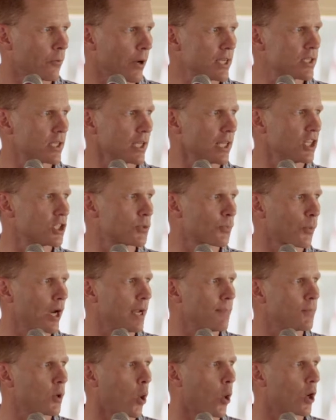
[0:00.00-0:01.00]
Recently, the
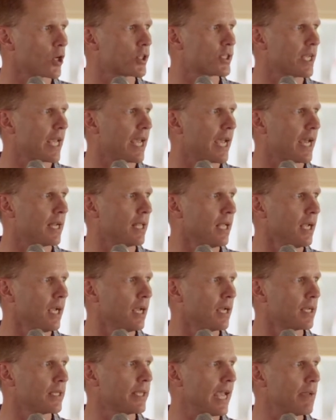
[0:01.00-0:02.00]
Supreme Court said
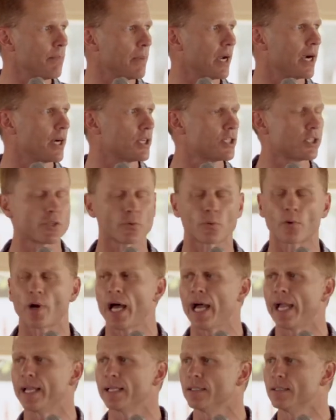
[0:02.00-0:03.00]
gay marriage is a
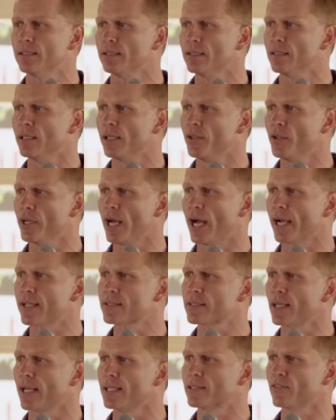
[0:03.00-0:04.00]
right in the
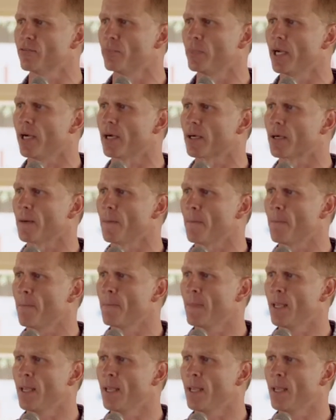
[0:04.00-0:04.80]
United States of America.